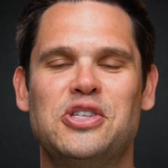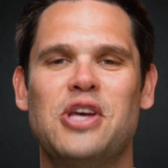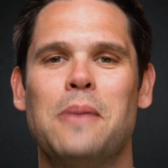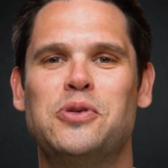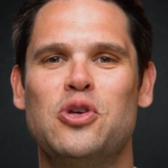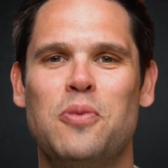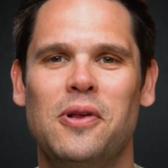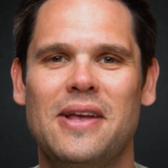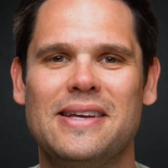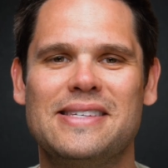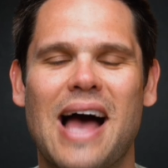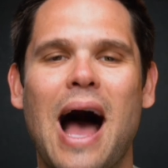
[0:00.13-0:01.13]
Sup
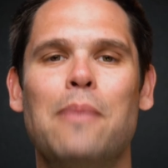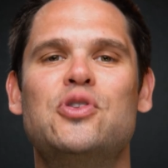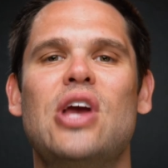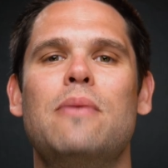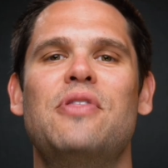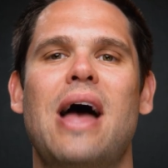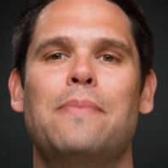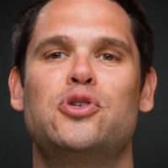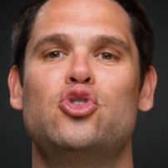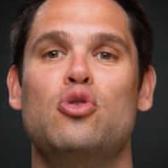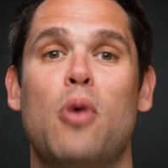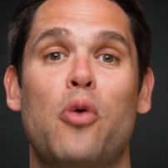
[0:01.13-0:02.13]
Sumolings, I'm Jay with
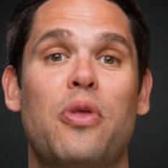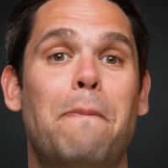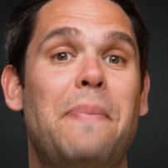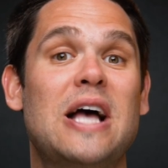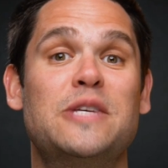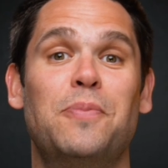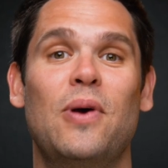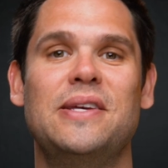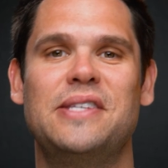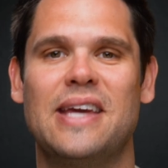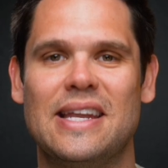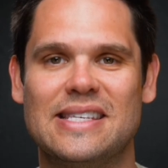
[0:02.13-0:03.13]
AppSumo, the best place
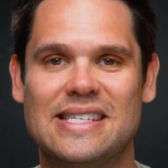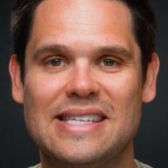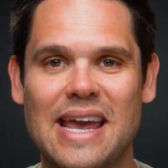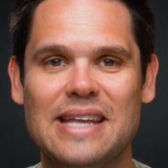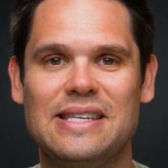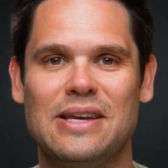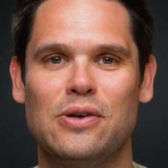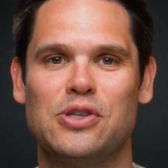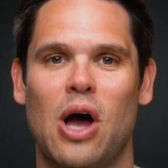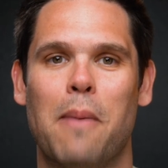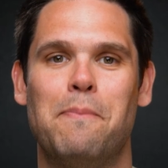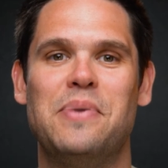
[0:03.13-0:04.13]
to get insane deals
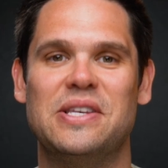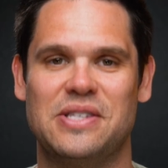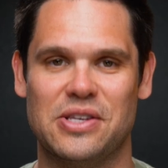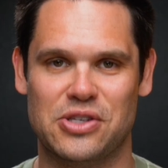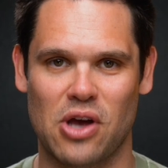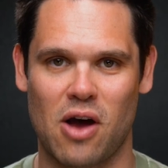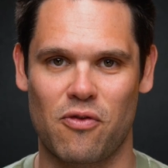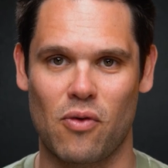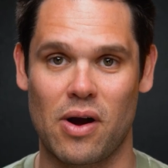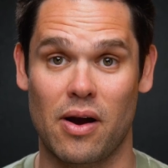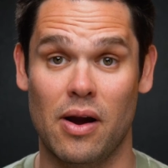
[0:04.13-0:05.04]
on business software.